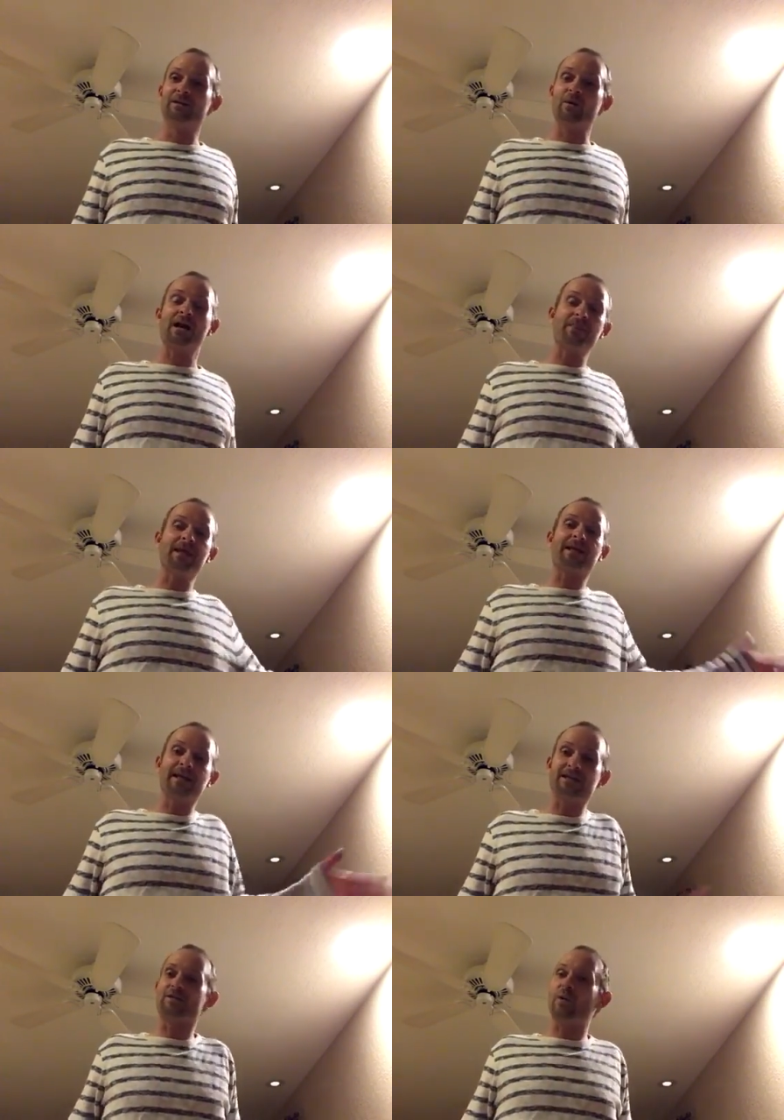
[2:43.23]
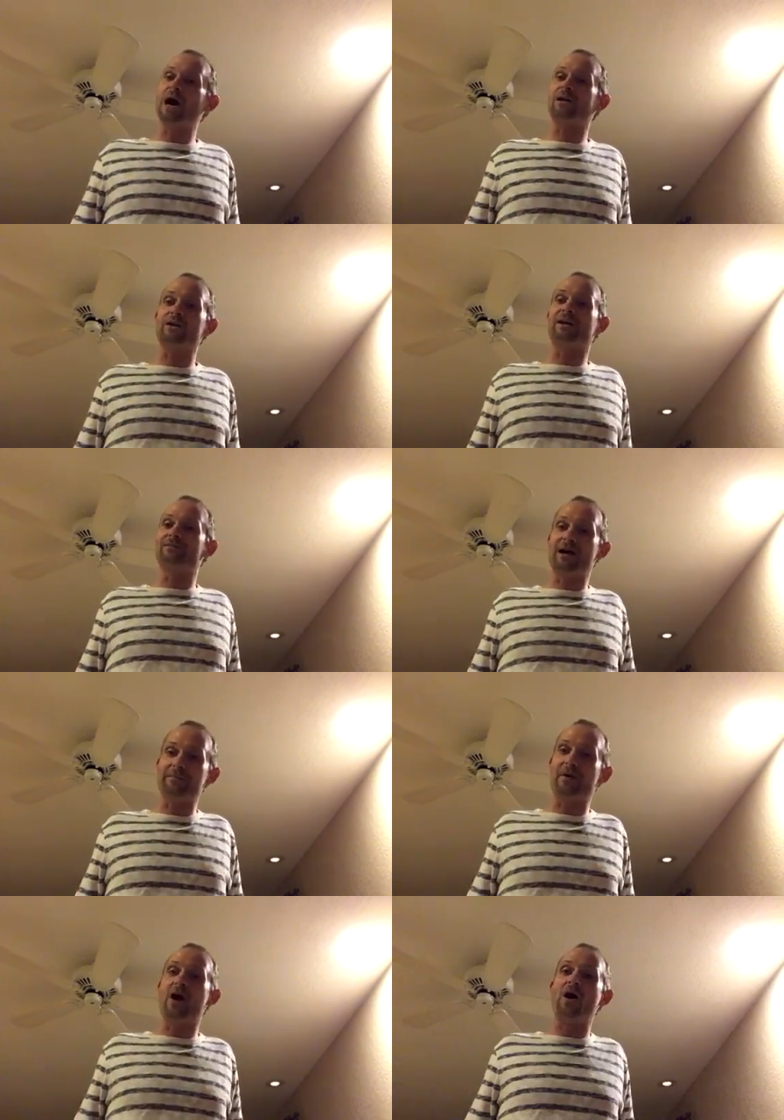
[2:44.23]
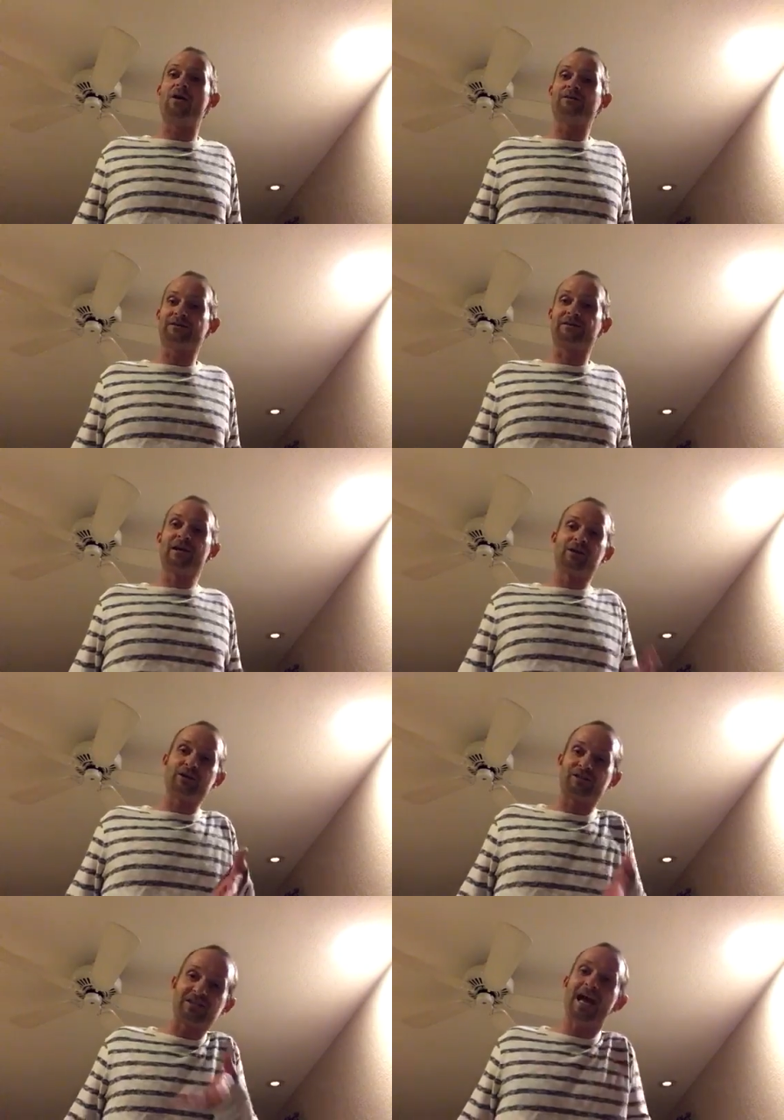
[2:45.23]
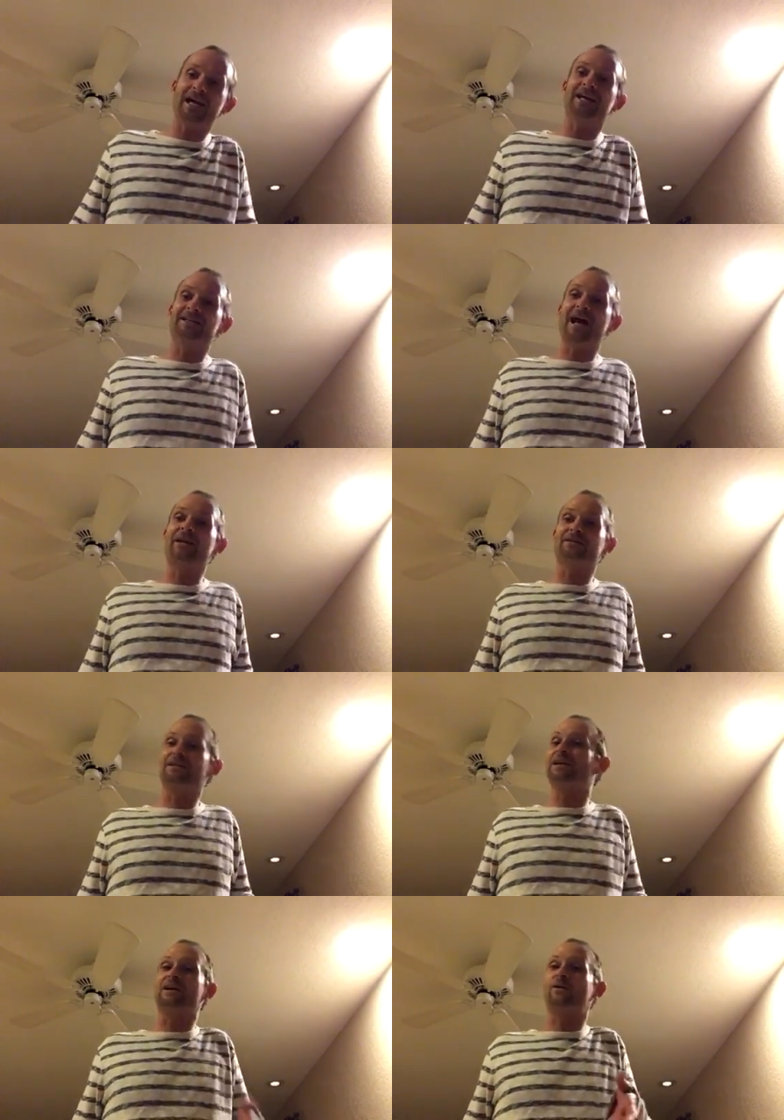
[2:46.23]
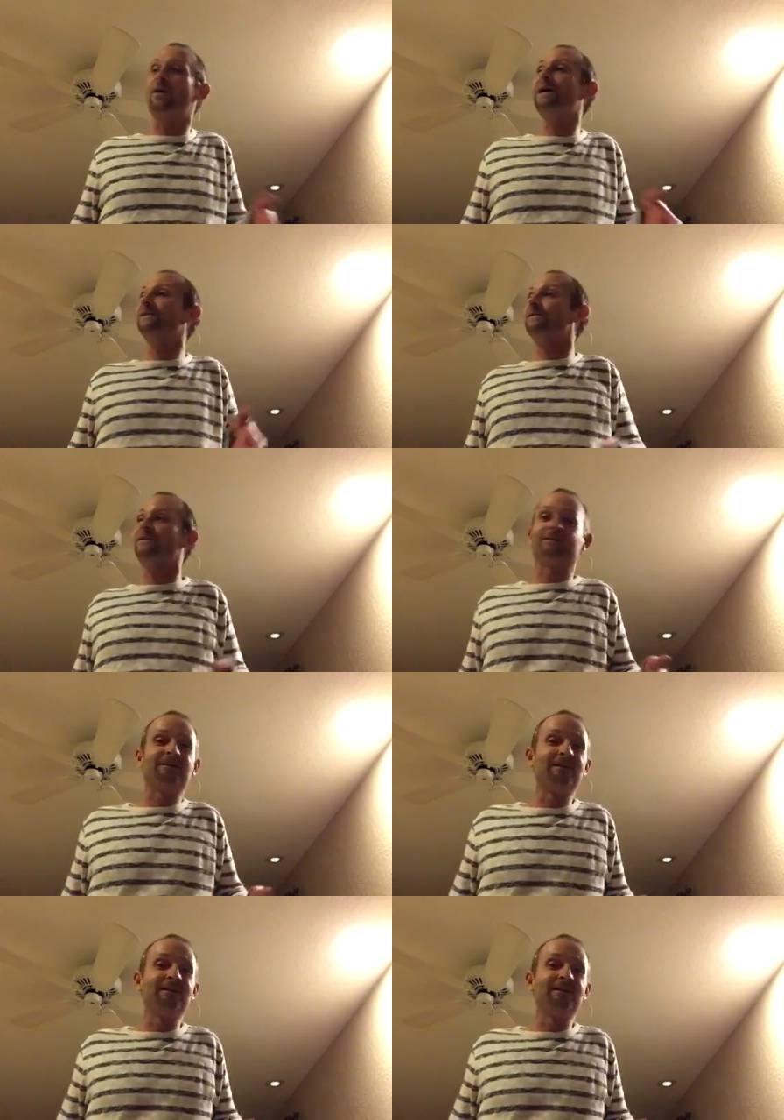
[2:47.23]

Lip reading: Well, can the Geek Squad look at my balls? They're sagging down to the equator.